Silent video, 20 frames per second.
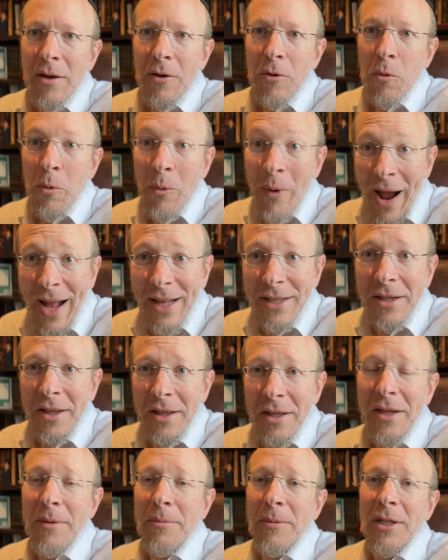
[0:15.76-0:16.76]

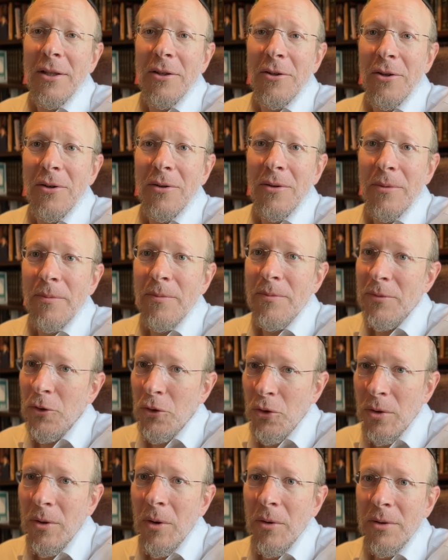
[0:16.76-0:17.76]
radically committed to,
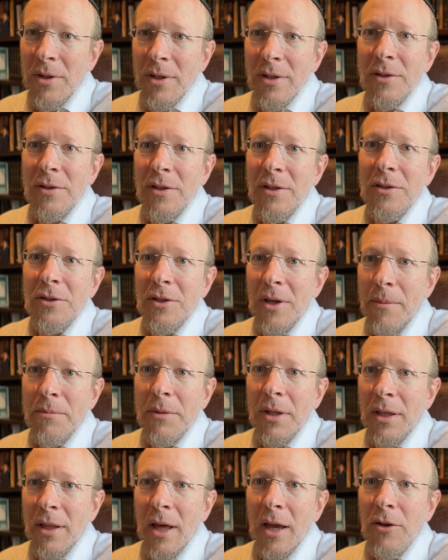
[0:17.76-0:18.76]
you know this is
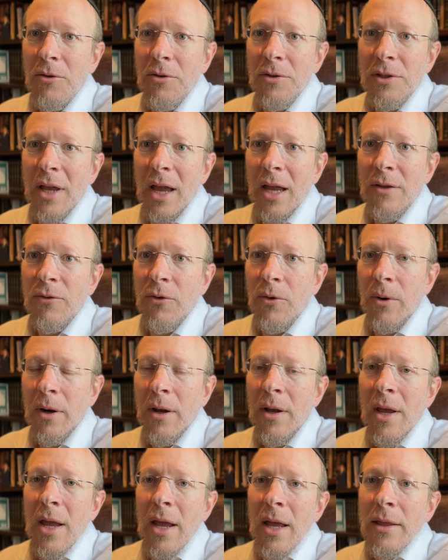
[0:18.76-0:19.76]
something that you stand for.
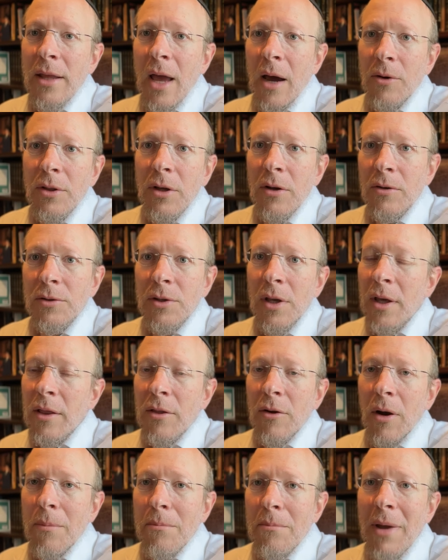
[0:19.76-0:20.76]
Now there's
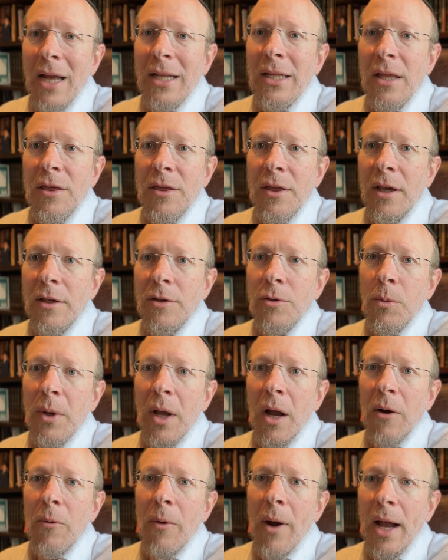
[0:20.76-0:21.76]
there are many things we
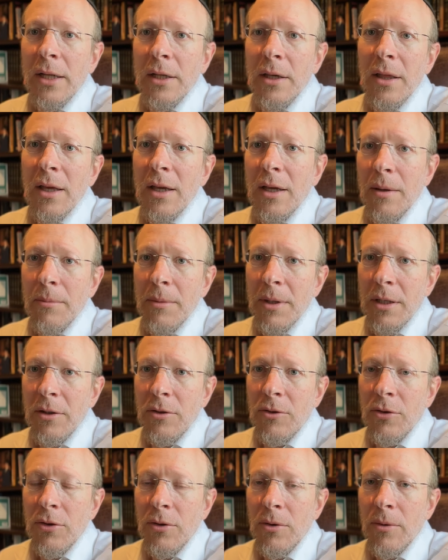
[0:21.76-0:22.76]
are radically
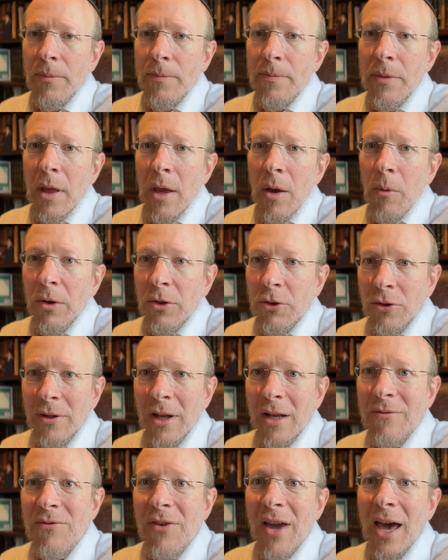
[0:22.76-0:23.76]
committed to which are
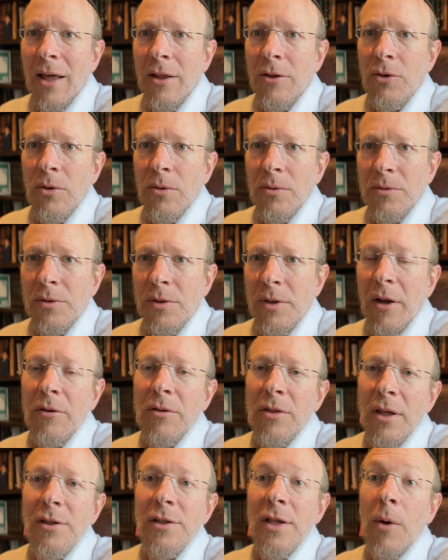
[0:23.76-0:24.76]
not values. They are
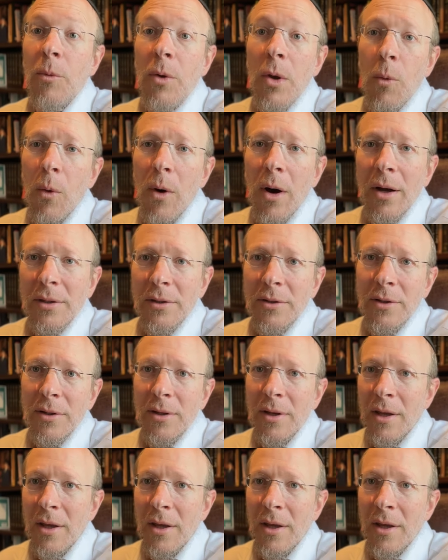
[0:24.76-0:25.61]
things that we want